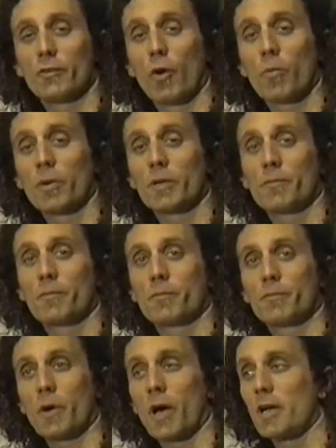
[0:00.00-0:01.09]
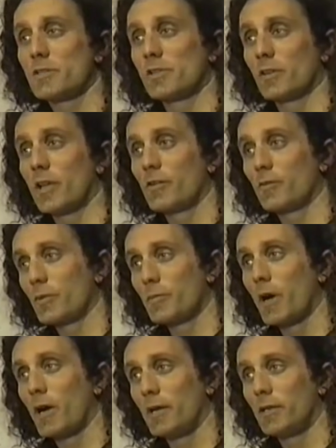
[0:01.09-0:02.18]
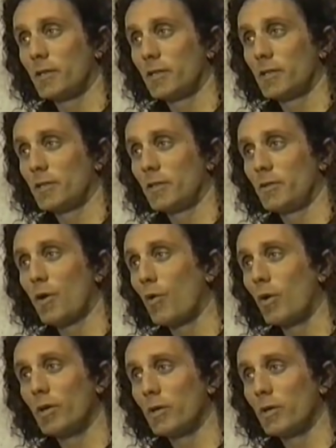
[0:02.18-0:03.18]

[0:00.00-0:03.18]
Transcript: shape. But remember that at this point in time, they